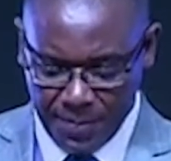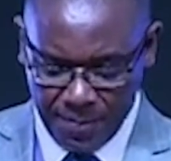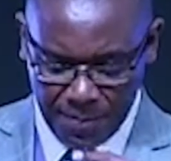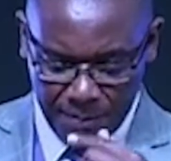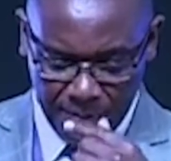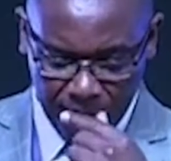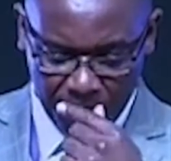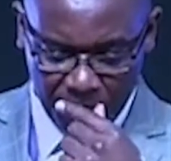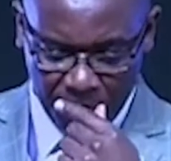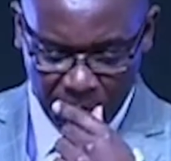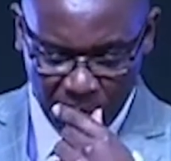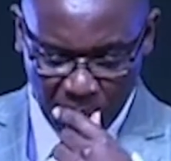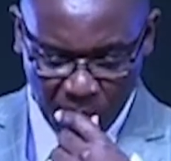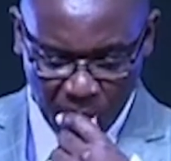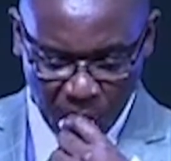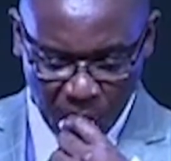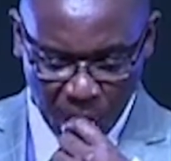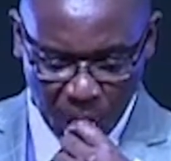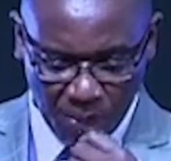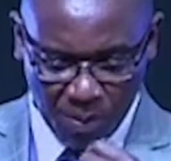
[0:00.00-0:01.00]
ka gore
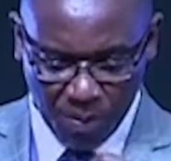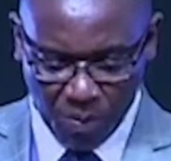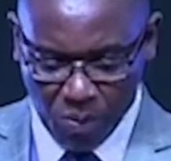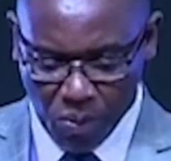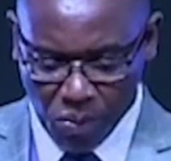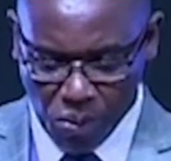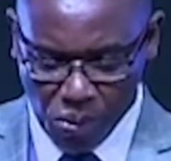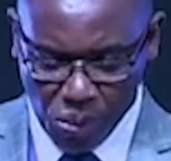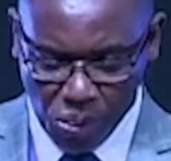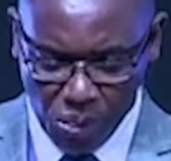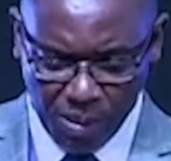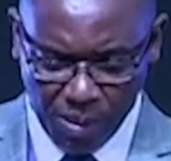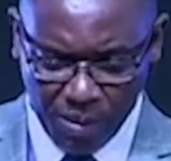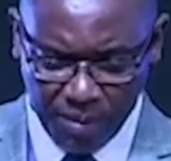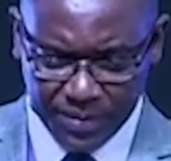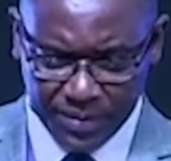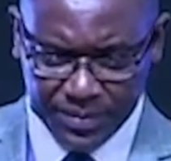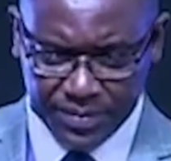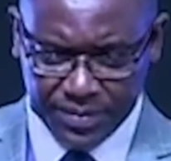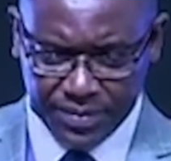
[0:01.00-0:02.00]
ba supile e
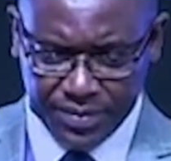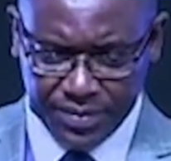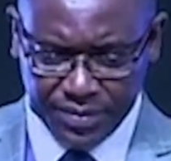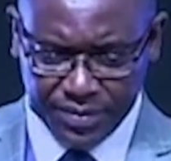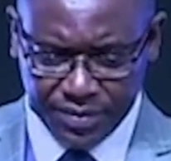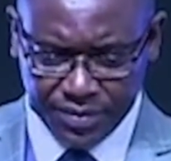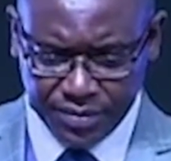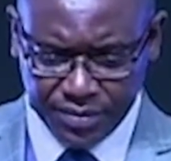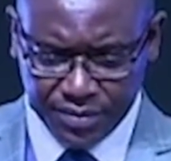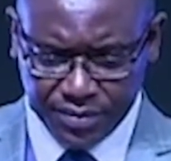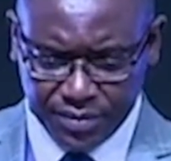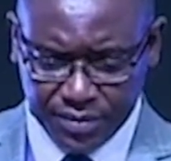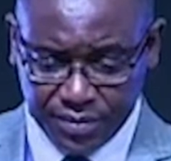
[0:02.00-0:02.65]
le barongwa ba